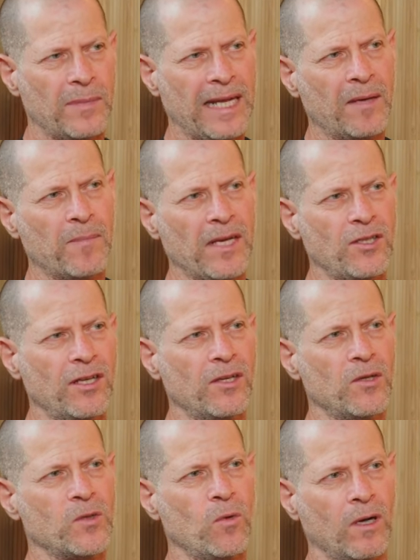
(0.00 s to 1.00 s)
Blackmagic
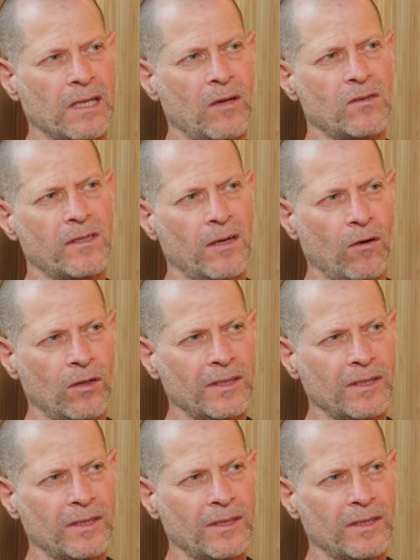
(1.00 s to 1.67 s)
used to announce their mm.